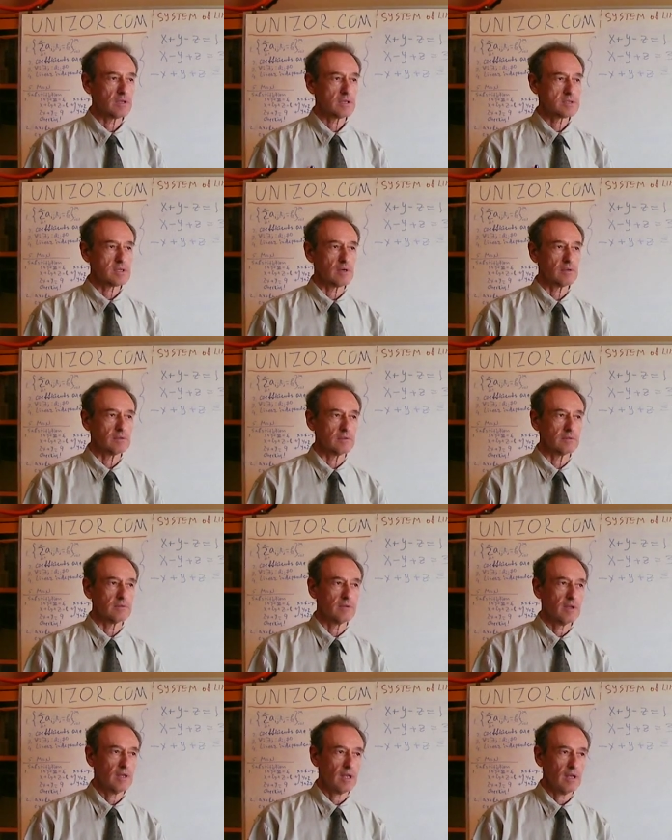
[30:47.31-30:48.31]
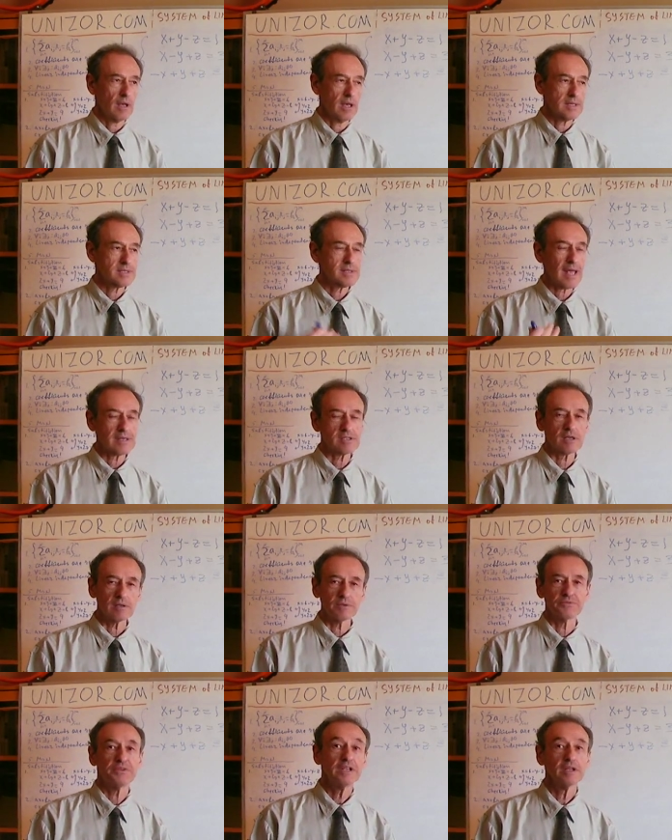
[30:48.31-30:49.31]
certain aesthetical
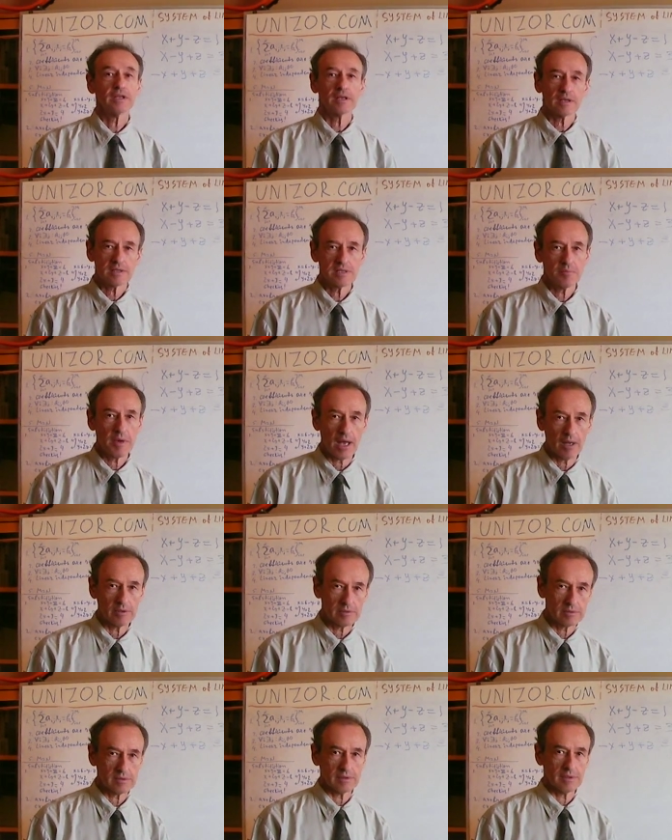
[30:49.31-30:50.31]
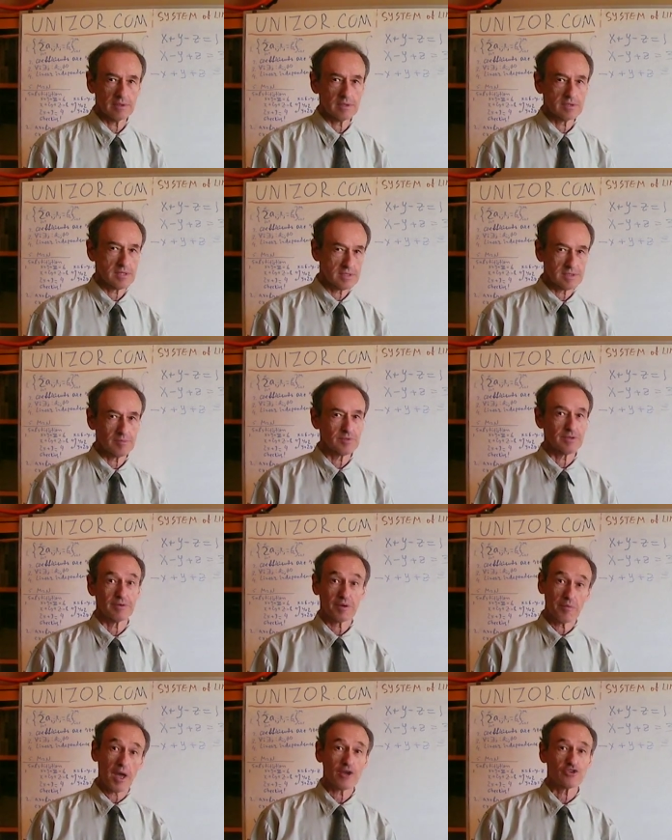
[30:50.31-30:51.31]
feelings about systems of
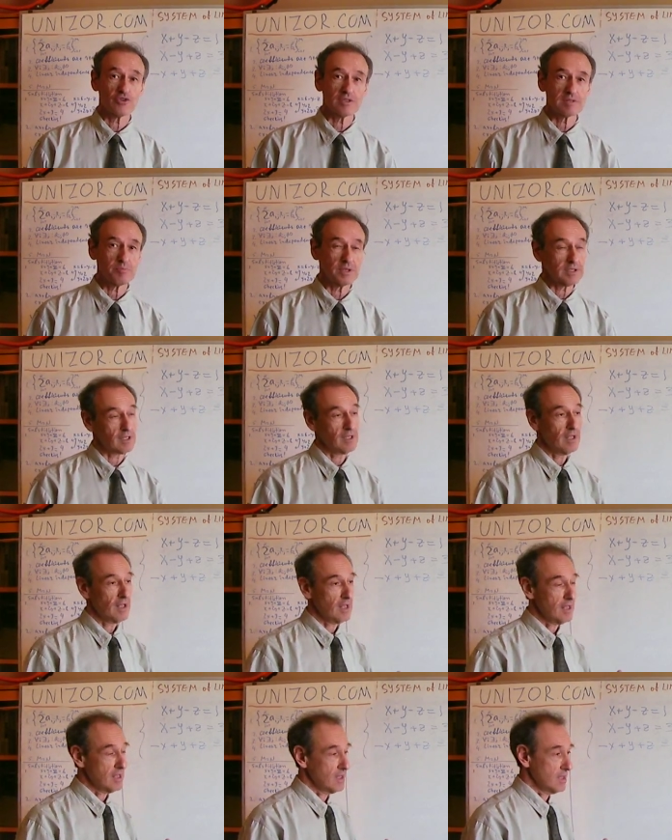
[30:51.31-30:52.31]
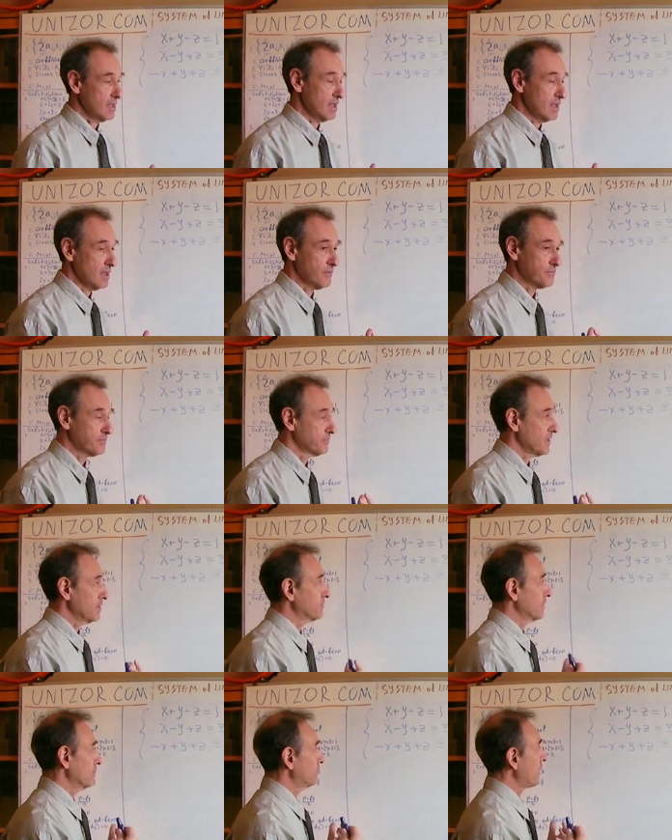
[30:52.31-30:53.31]
equations, but if,
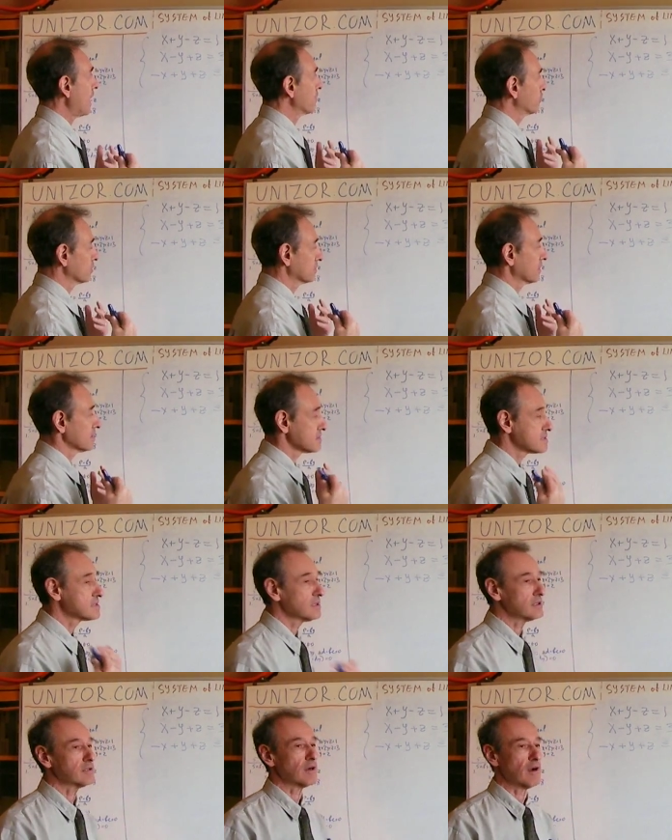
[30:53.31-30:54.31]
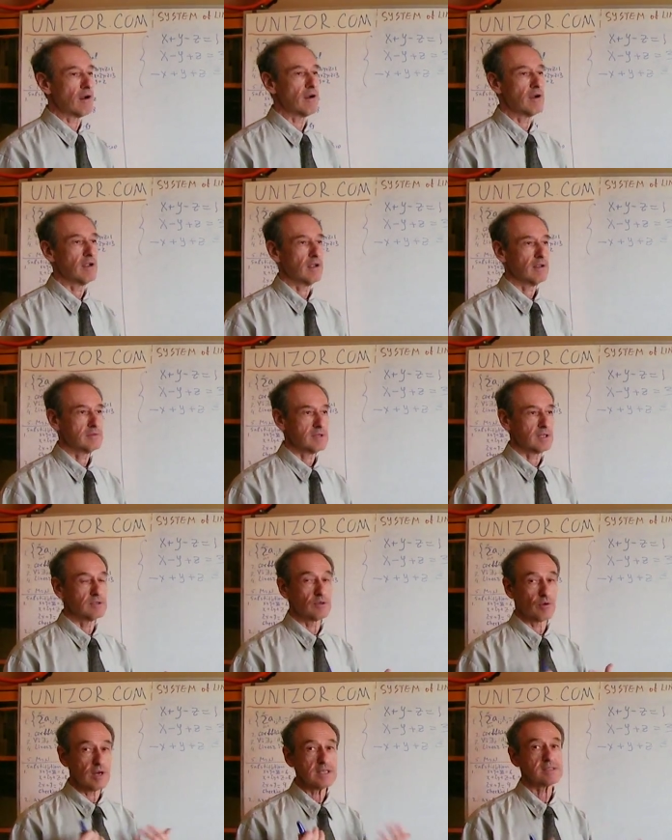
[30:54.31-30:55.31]
if, if I would consider that
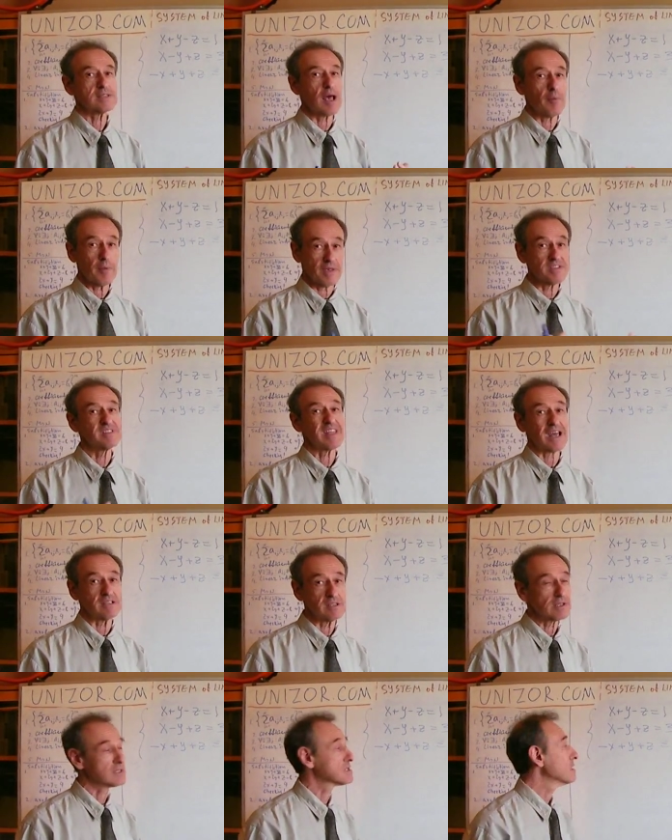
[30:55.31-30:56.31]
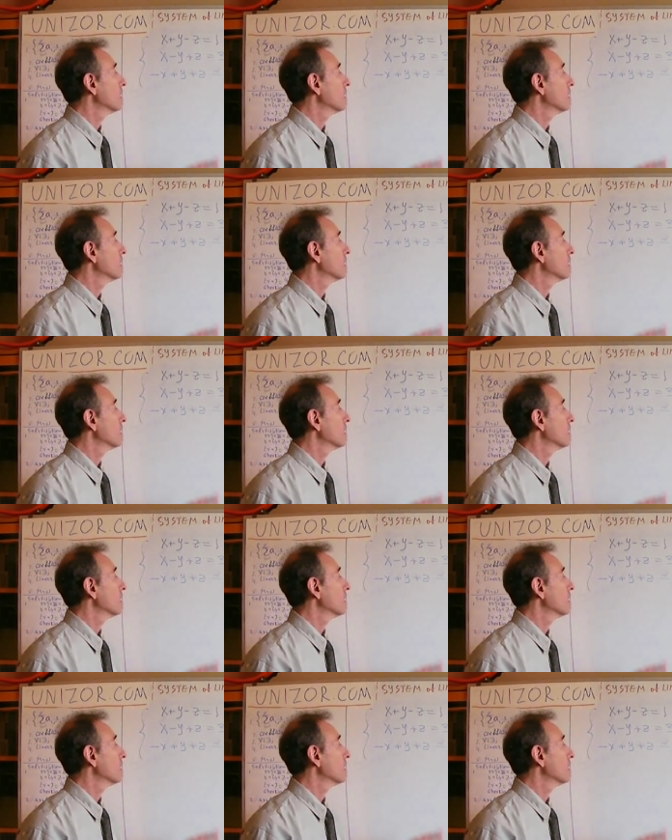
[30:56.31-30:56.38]
there is some aesthetics,